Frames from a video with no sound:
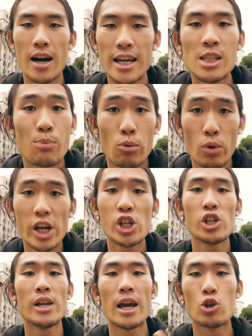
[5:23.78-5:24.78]

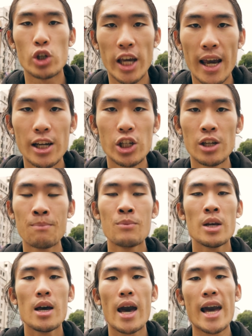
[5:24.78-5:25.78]
inspiration, education,
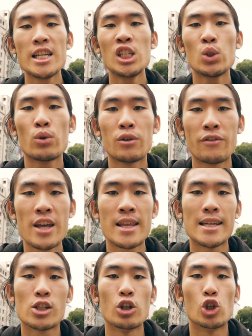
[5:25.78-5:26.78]
any sort of thing
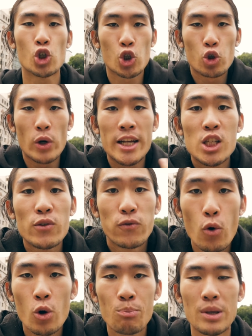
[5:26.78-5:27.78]
that's going to
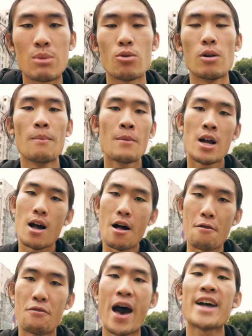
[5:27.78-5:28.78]
transform people.
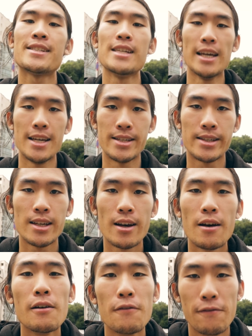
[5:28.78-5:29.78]
That is
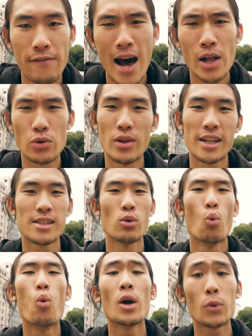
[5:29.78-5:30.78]
value. That's
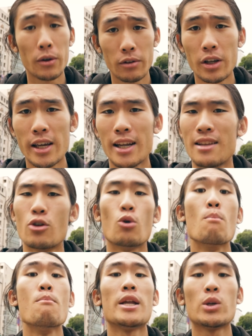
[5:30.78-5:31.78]
one way of looking at it. There
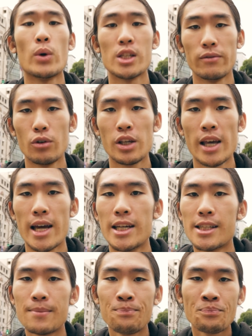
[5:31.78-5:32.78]
are many ways of looking at it.